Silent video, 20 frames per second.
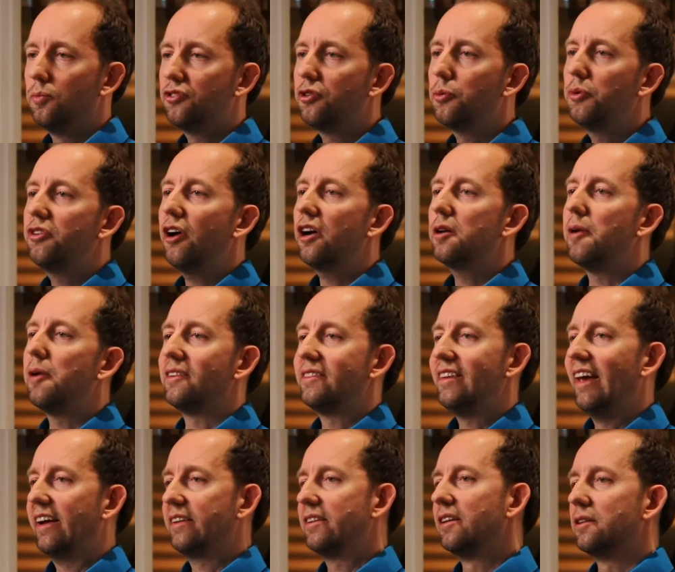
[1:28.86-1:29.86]
So we talk about
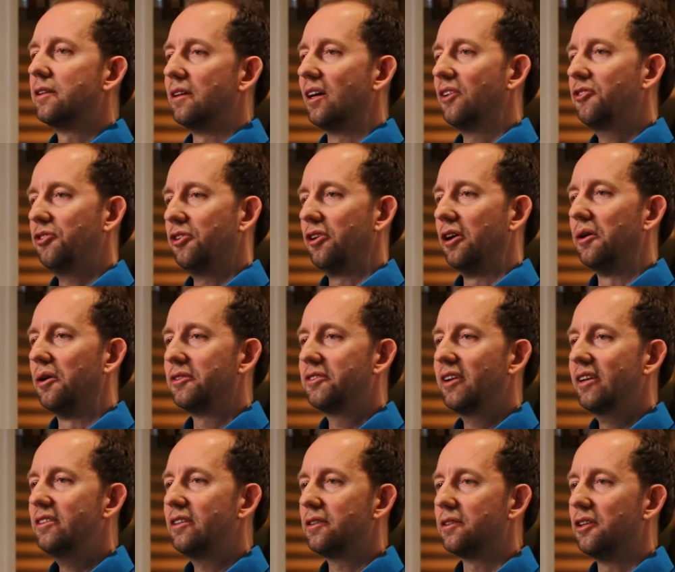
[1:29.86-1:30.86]
technical SEO, and
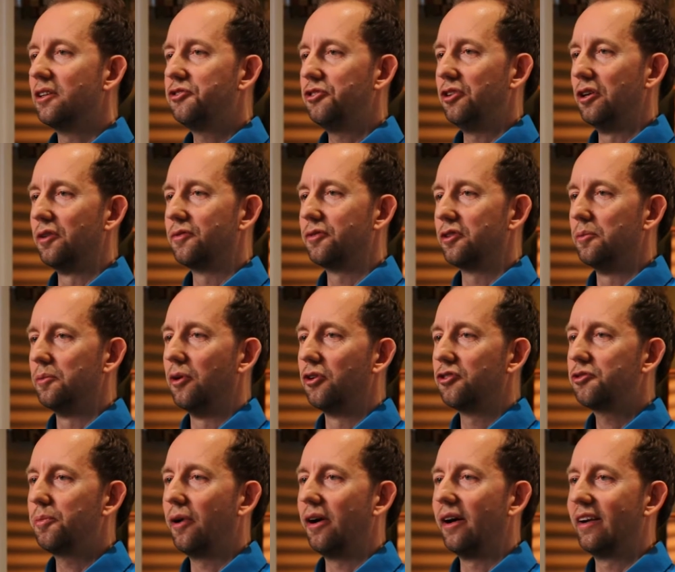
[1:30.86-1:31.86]
technical SEO for the
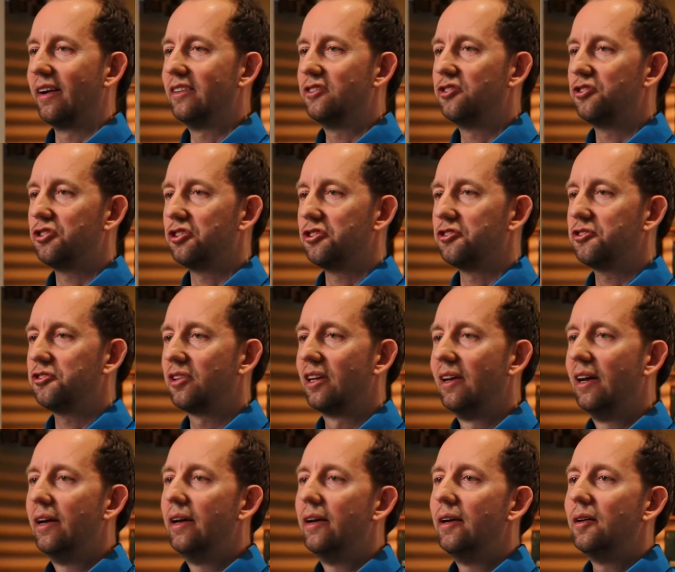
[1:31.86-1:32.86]
most part is just
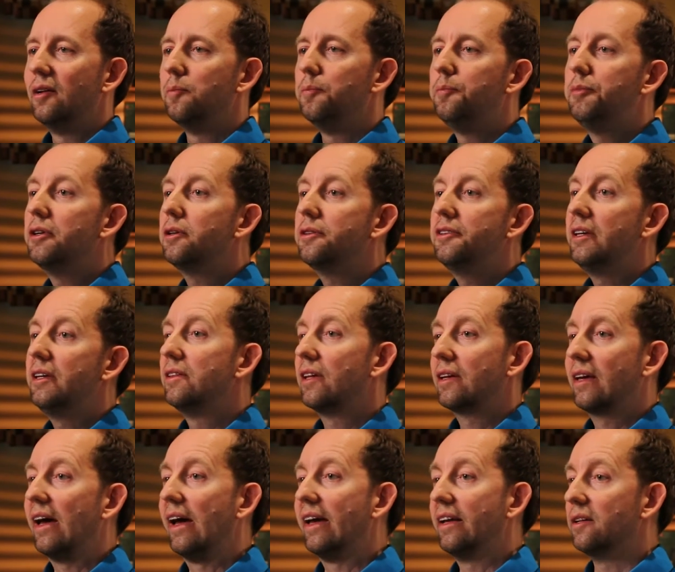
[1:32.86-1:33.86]
building the
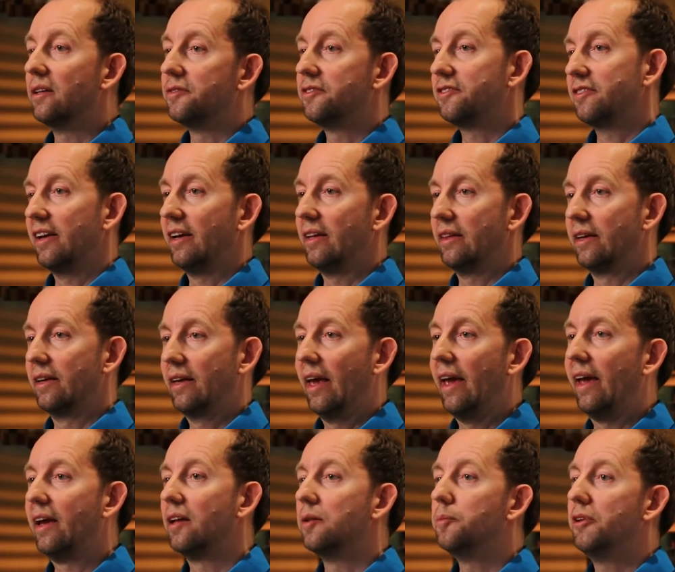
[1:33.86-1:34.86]
kind of site that
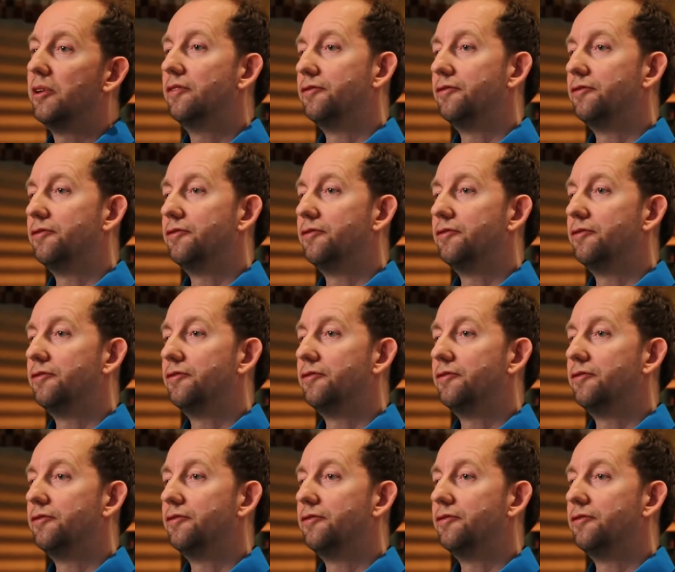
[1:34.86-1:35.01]
can be